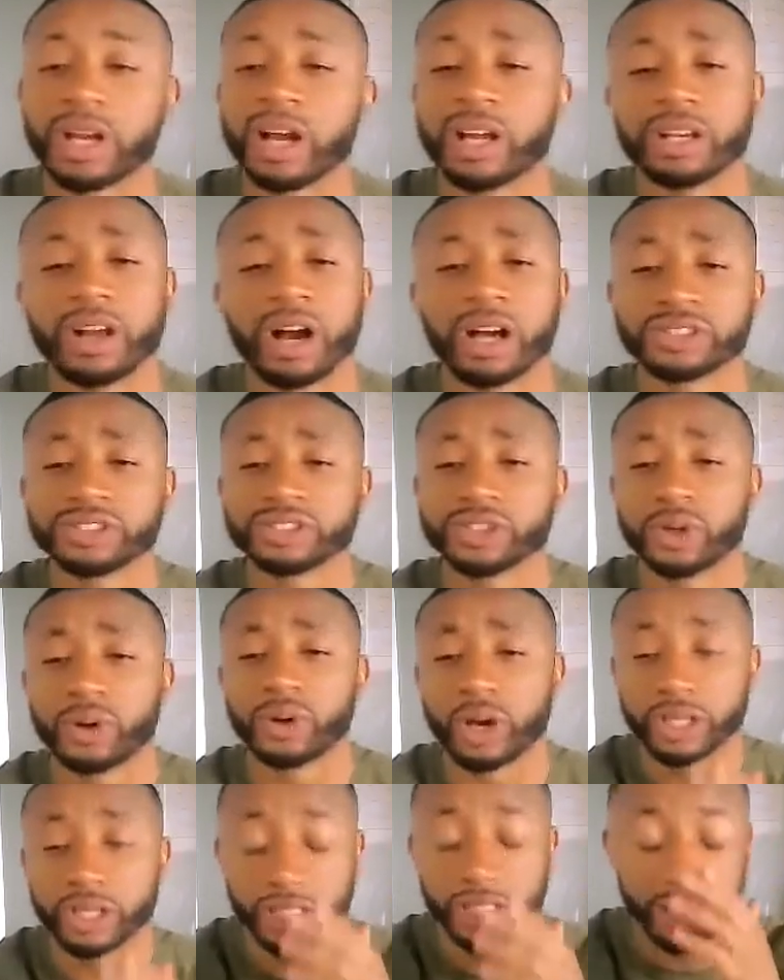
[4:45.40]
also
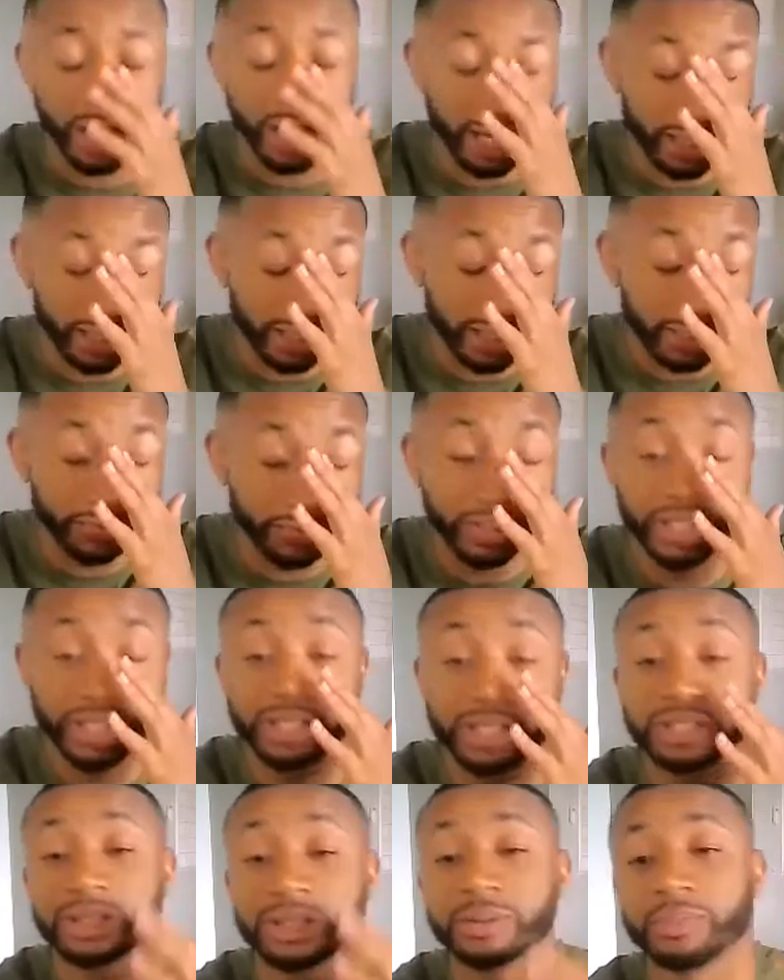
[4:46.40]
on EIN, if you
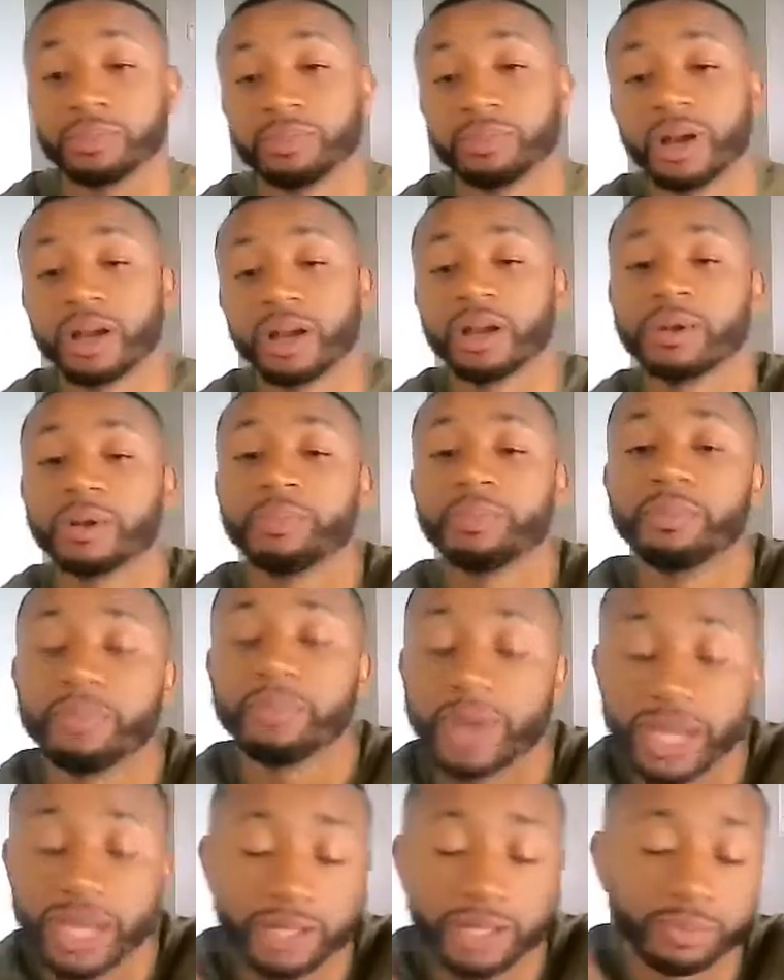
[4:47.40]
get the
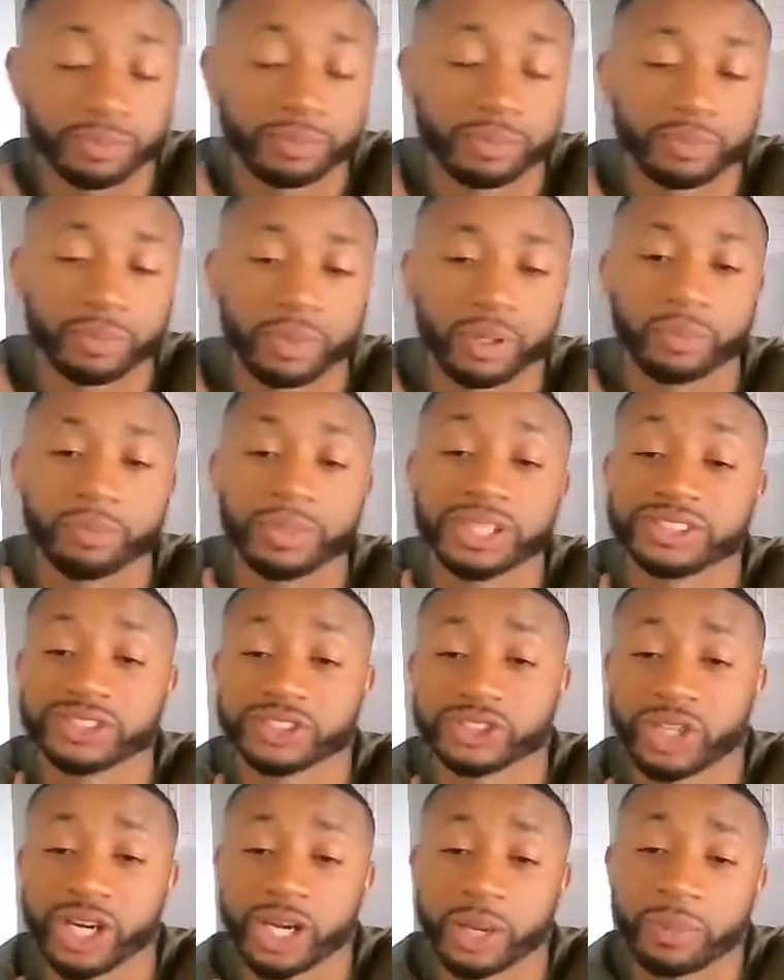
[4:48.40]
bank business
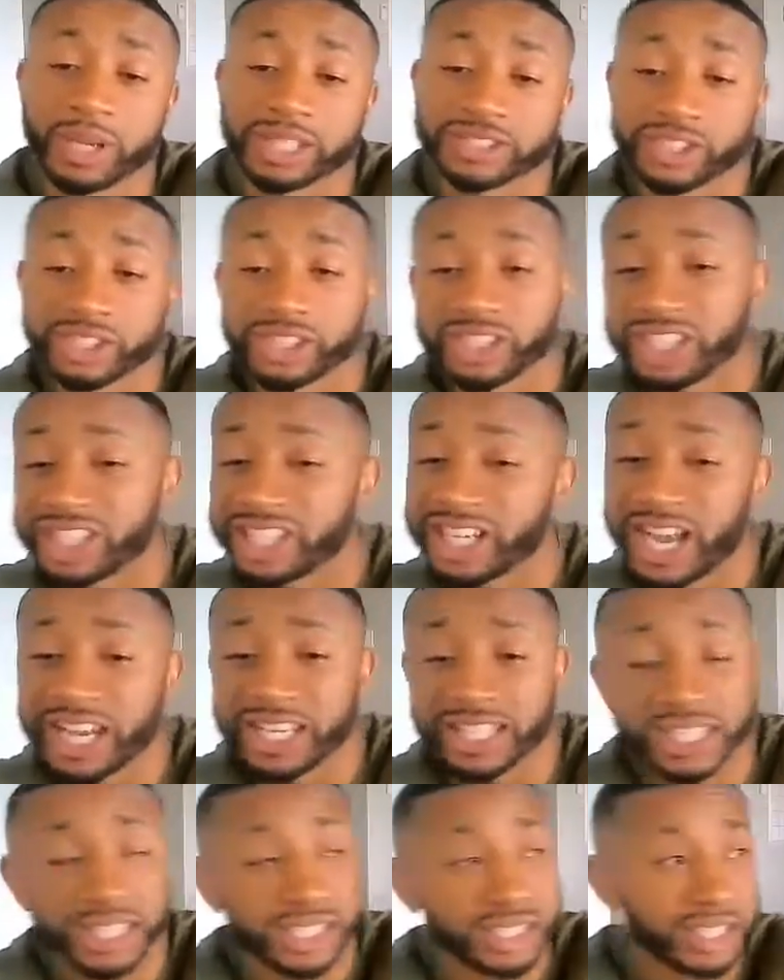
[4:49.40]
credit based on your
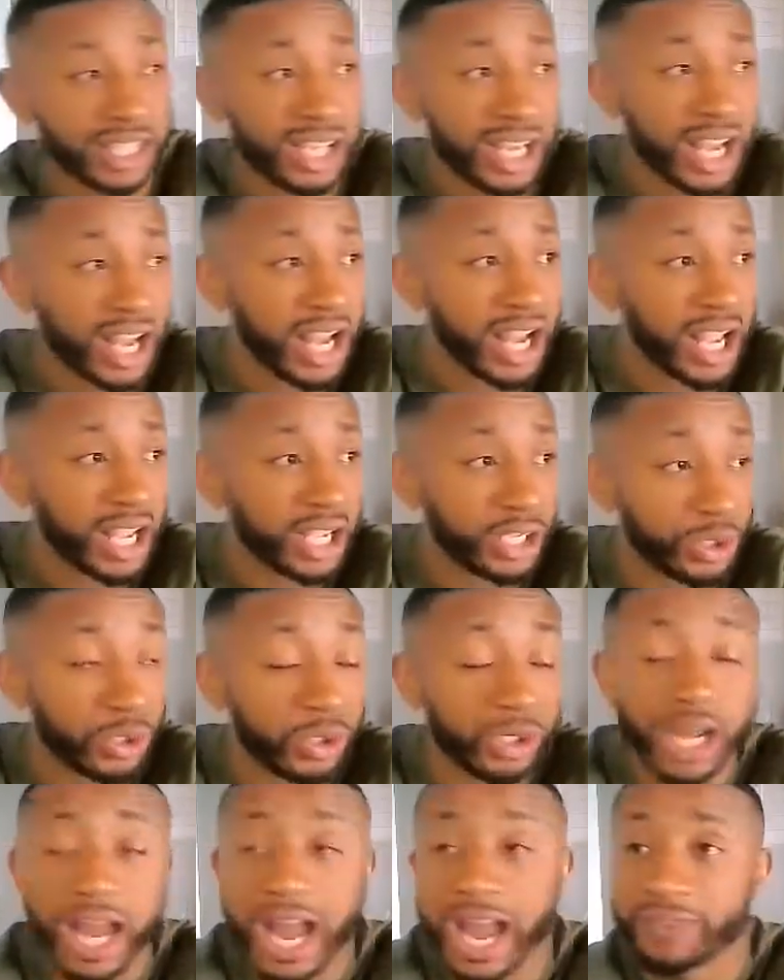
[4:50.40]
EIN, you're
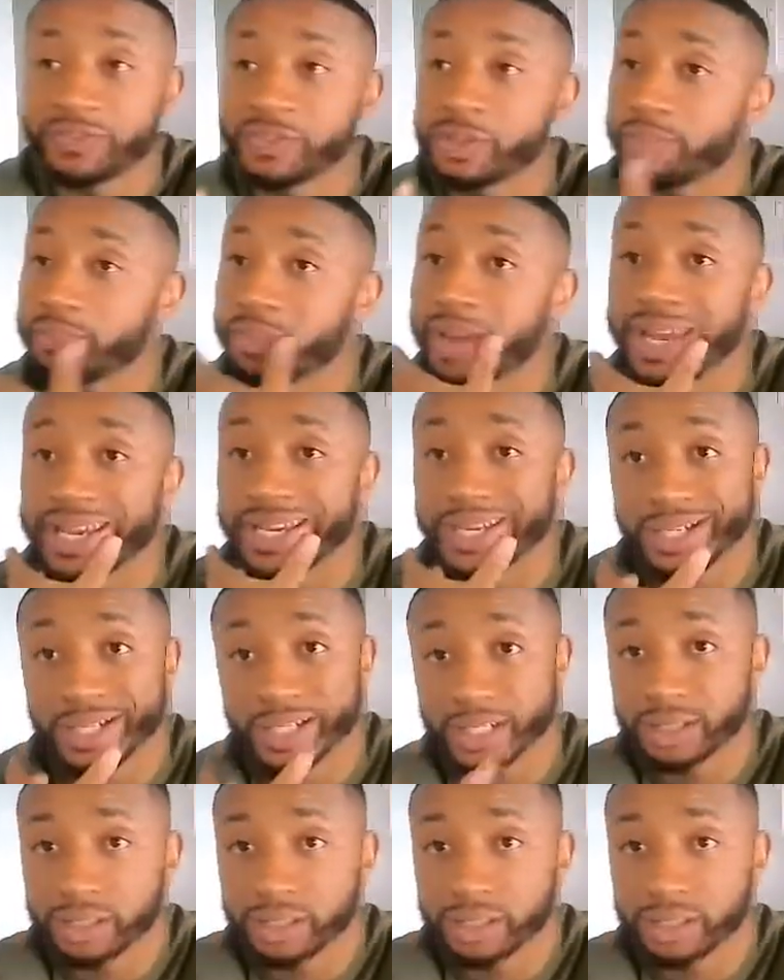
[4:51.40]
going to have to make